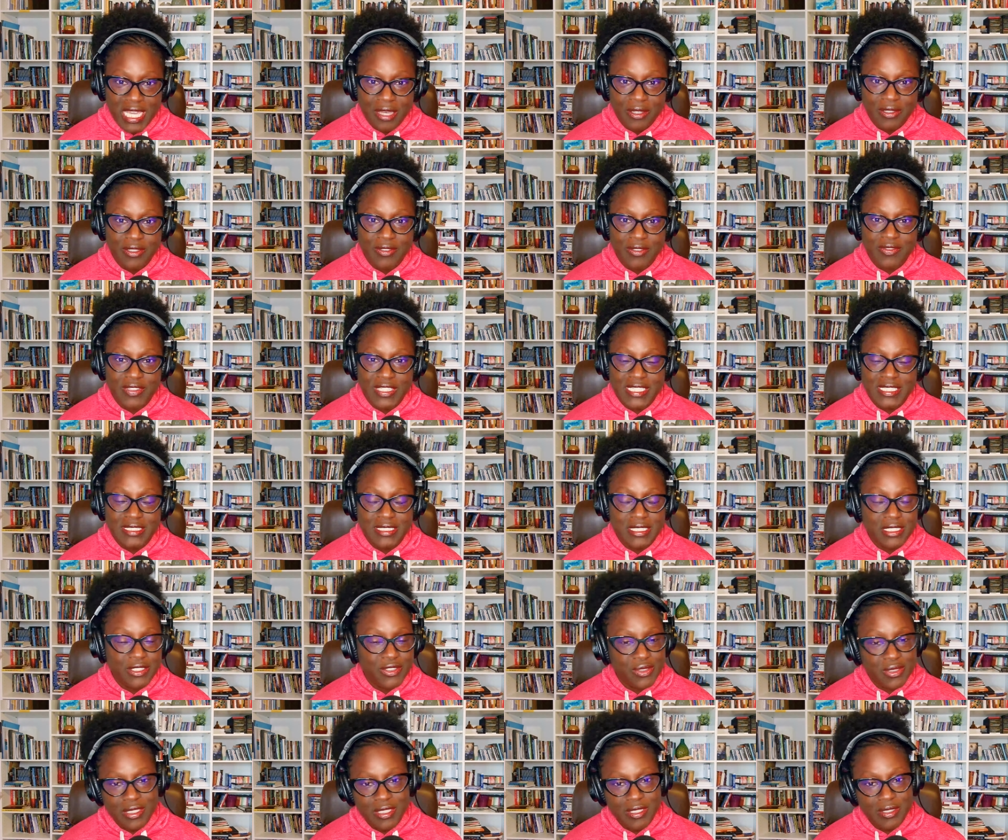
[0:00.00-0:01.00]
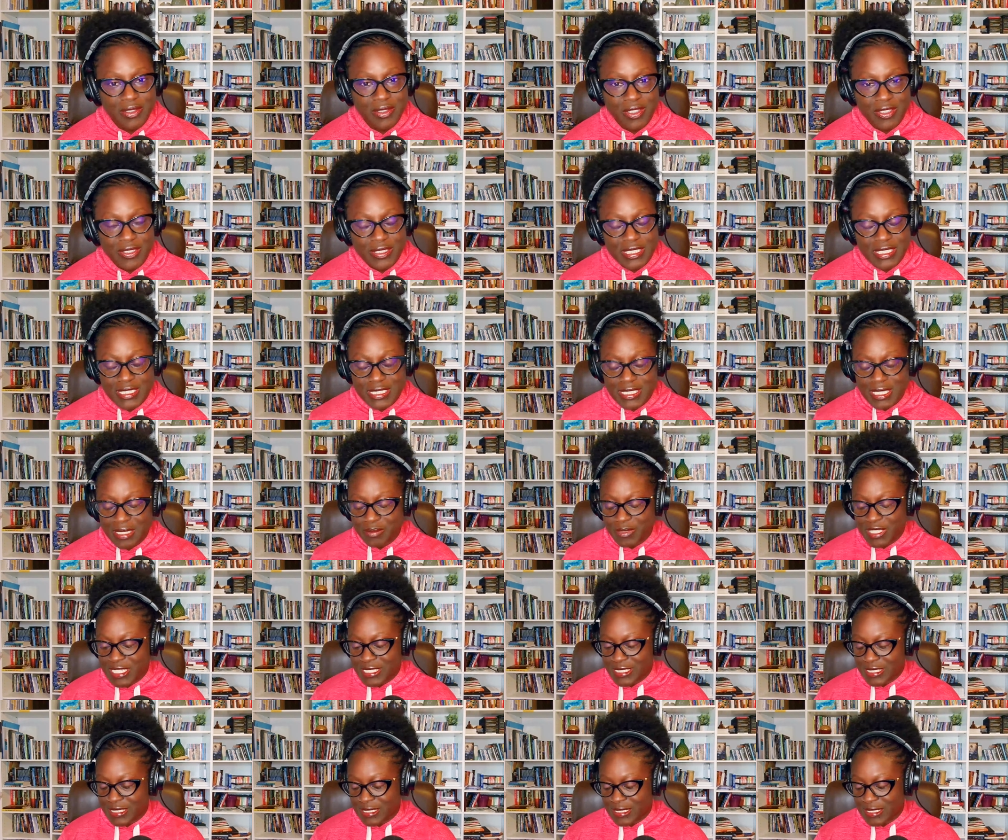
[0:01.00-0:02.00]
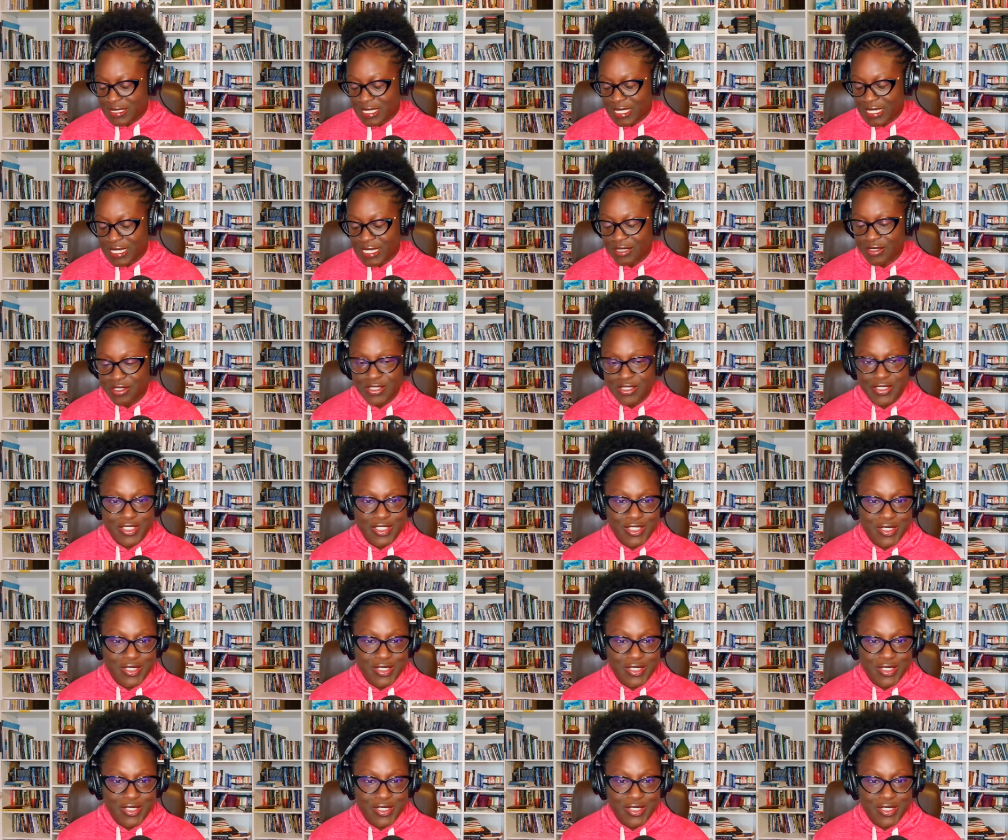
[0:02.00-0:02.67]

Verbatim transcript: out of this and you can learn the same lessons that I learned.